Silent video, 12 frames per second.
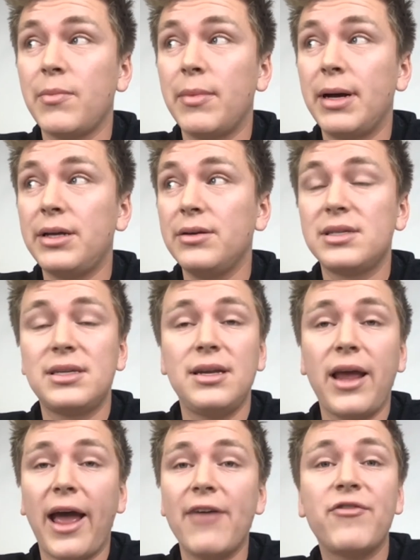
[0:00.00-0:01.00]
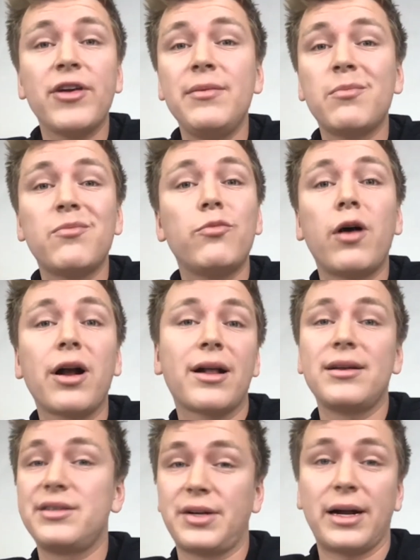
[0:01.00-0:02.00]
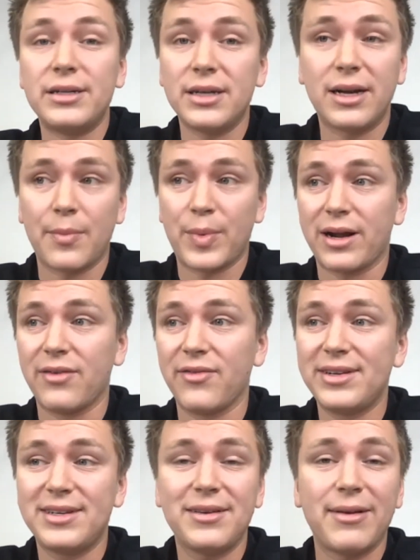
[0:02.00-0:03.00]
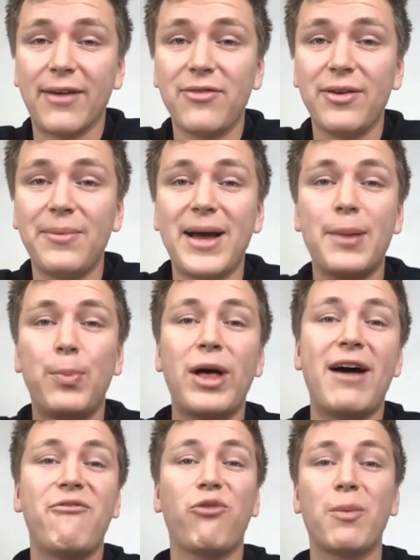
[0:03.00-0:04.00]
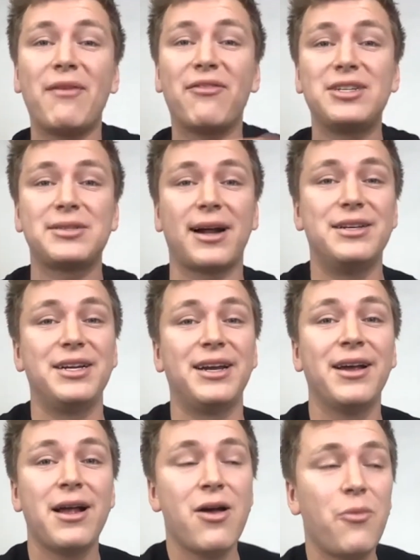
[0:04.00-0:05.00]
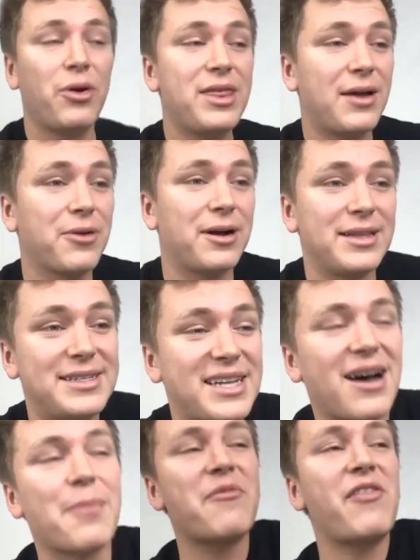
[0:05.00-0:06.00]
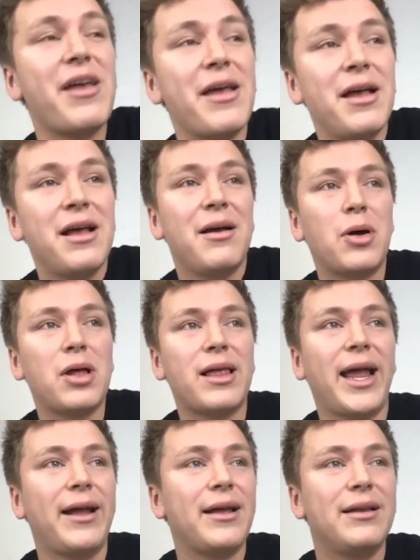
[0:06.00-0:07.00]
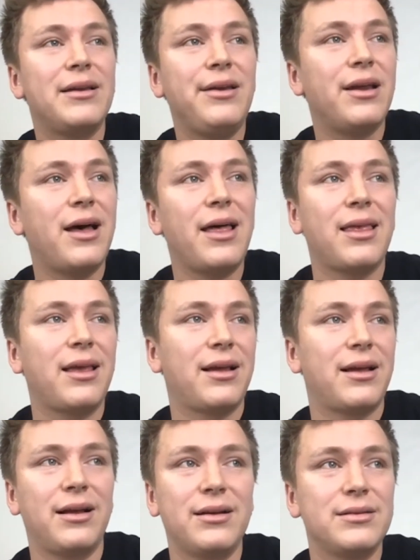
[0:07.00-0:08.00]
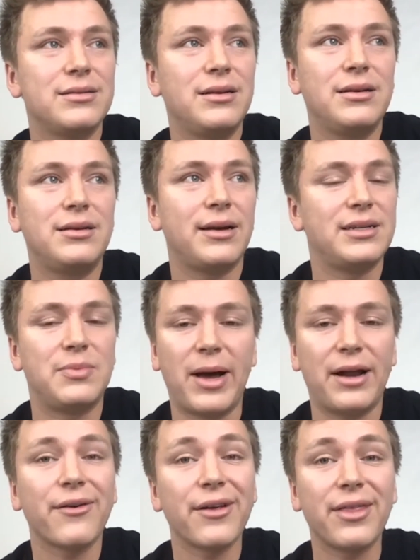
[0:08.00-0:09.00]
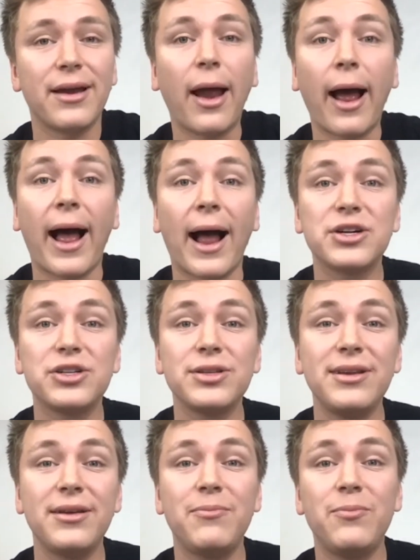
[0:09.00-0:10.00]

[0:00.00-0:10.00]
you'll see every marketing strategy coming out of us, every ad platform, every strategy. We think we're on the top of it, but like, nothing does better than actually